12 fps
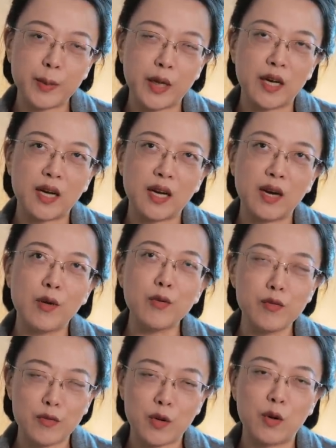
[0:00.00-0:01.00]
but
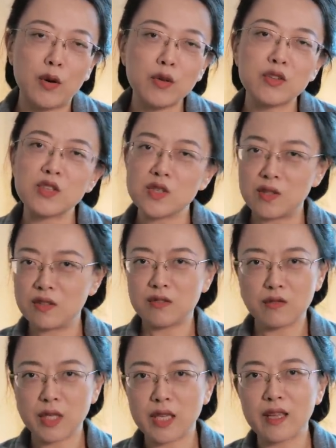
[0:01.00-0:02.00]
overall
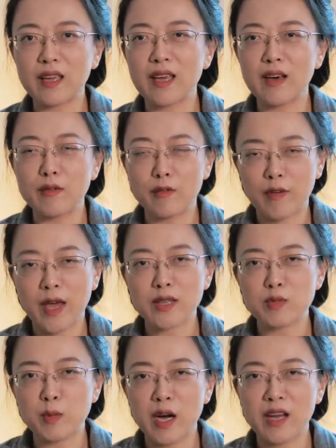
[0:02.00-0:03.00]
doesn't really
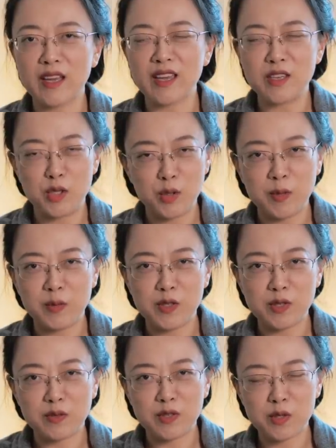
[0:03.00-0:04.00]
affect my
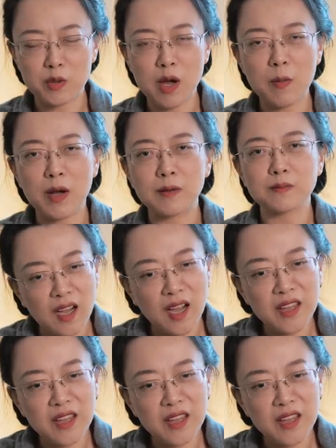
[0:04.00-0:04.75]
enjoyment of this drama.